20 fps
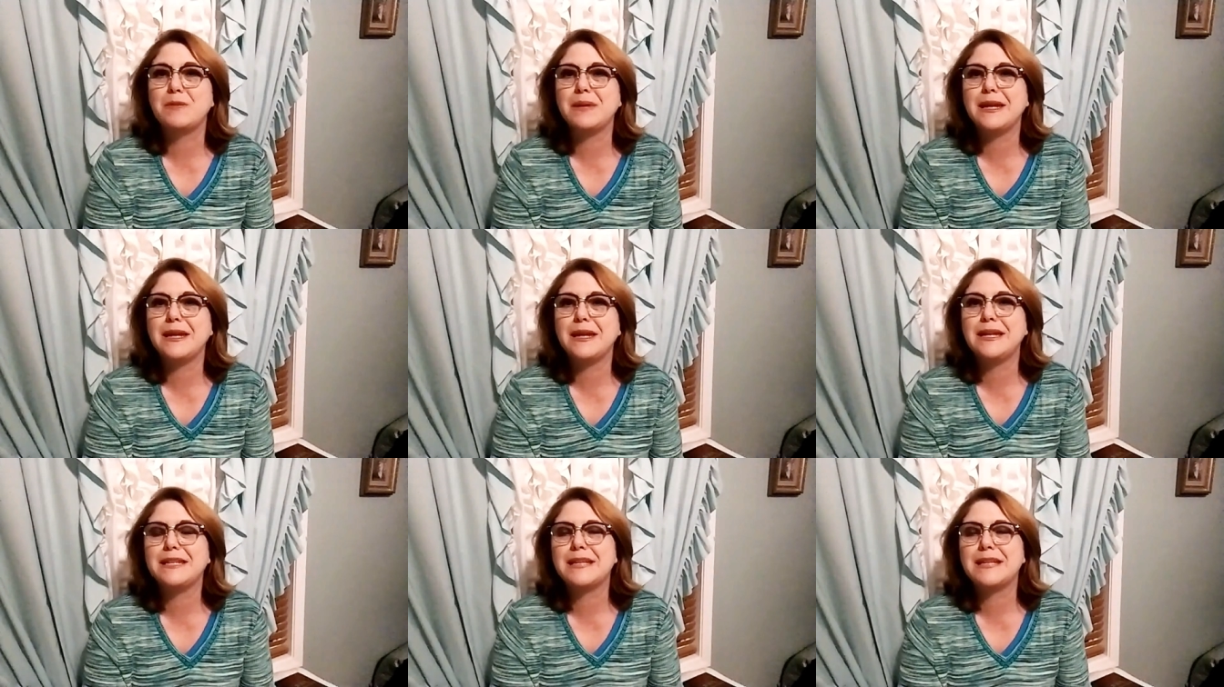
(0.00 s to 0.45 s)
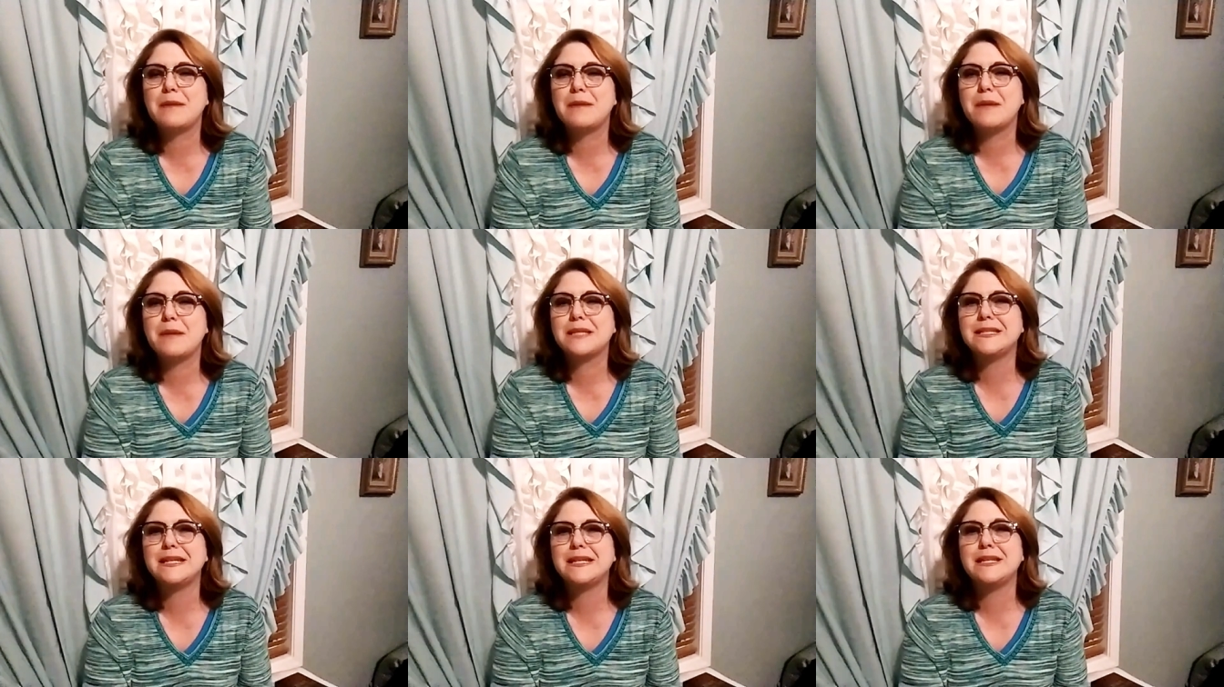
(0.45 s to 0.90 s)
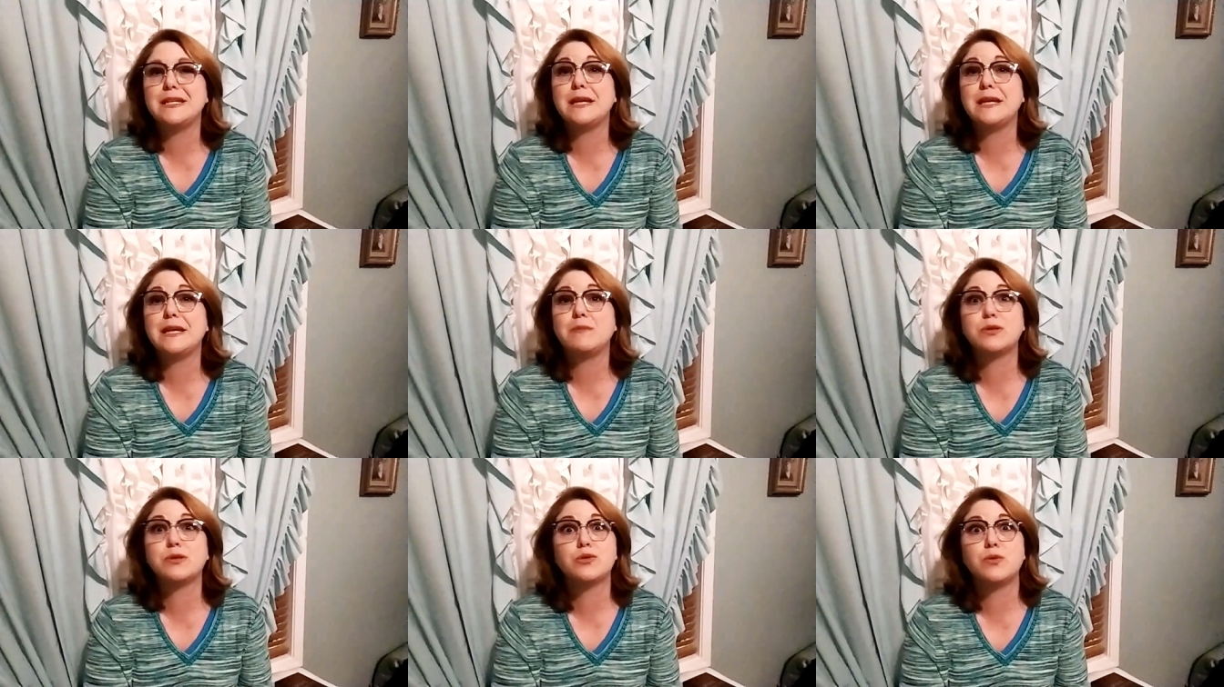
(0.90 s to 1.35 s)
And anytime I see the
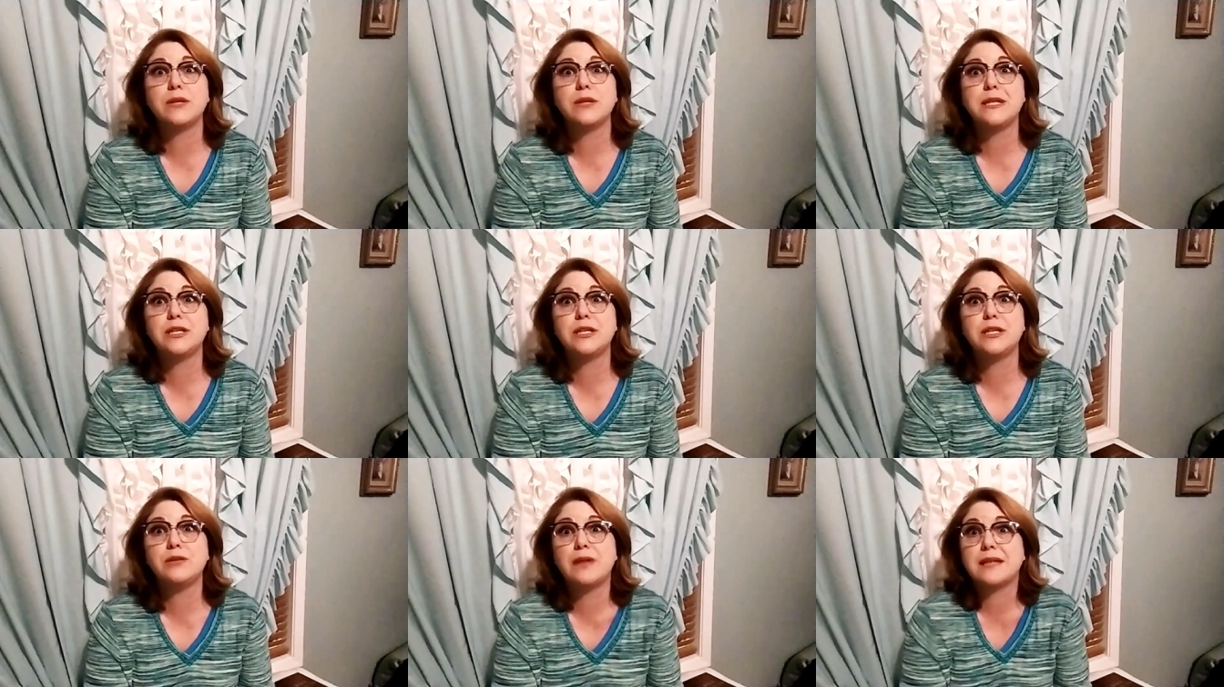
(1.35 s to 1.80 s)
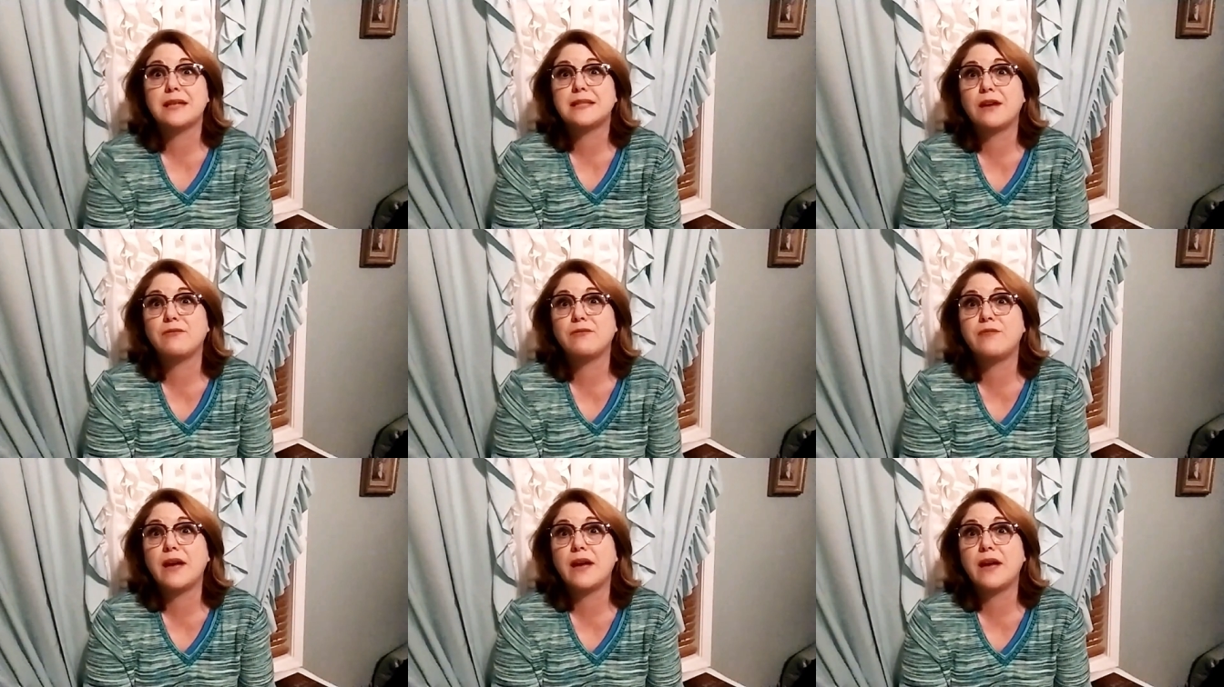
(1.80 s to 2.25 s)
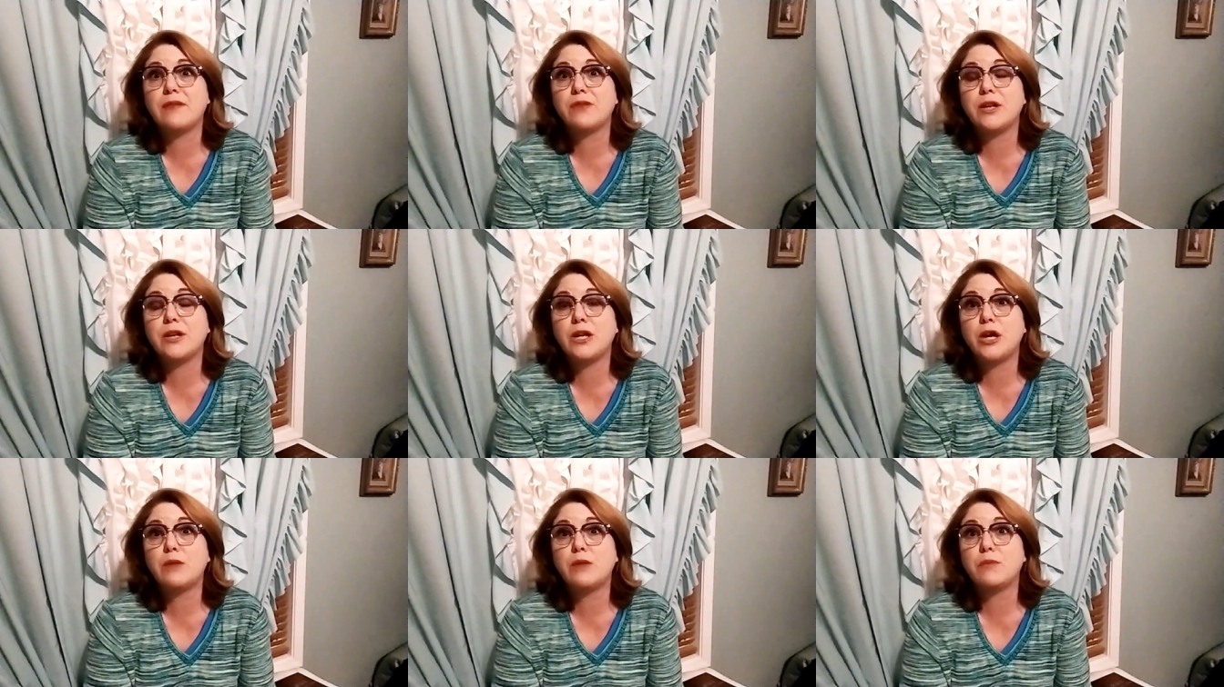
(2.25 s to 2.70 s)
number 22, that's our
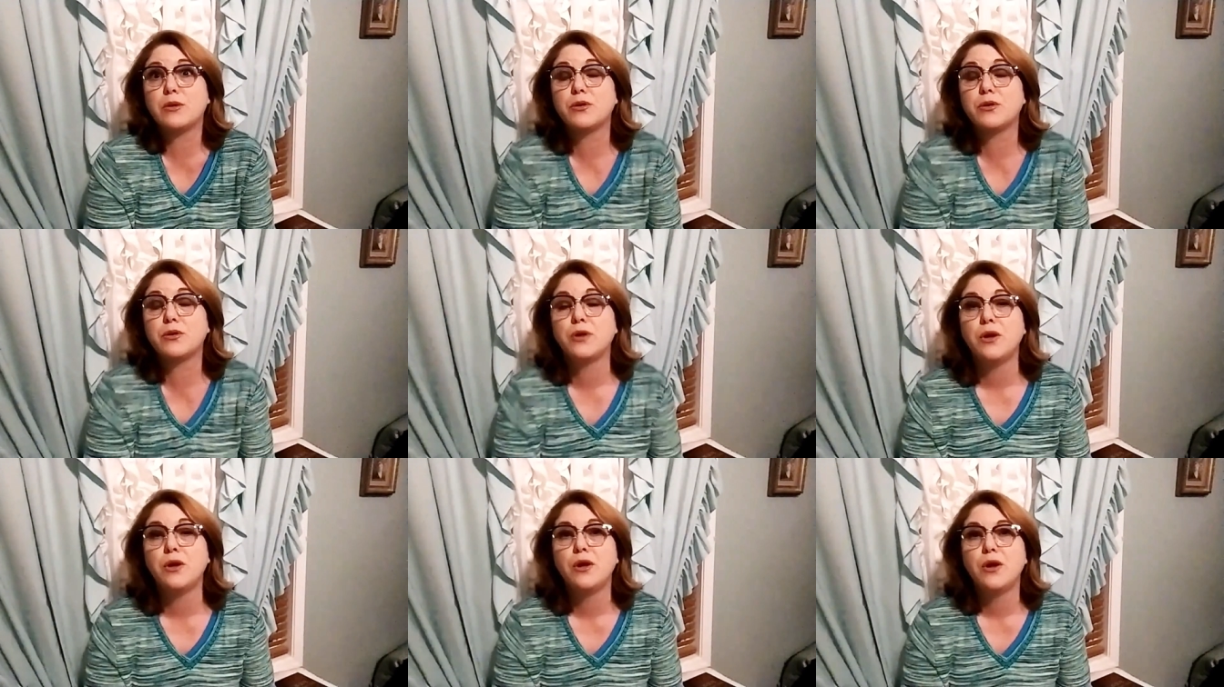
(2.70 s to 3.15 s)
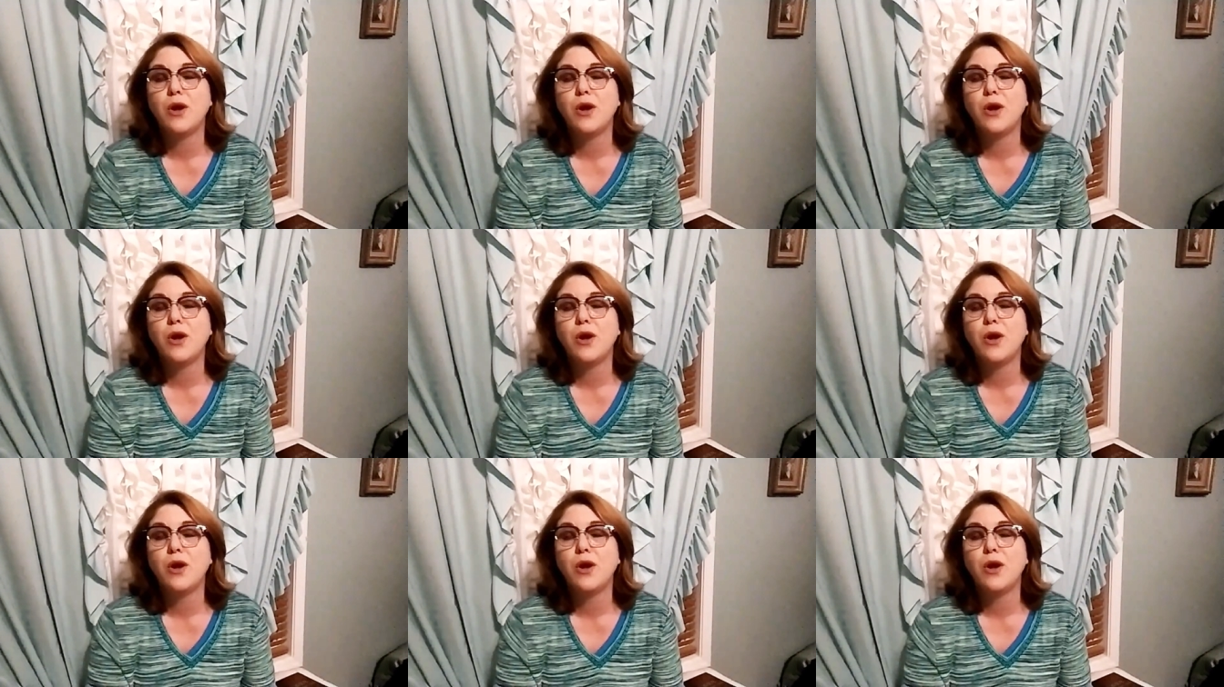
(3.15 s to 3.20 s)
favorite number,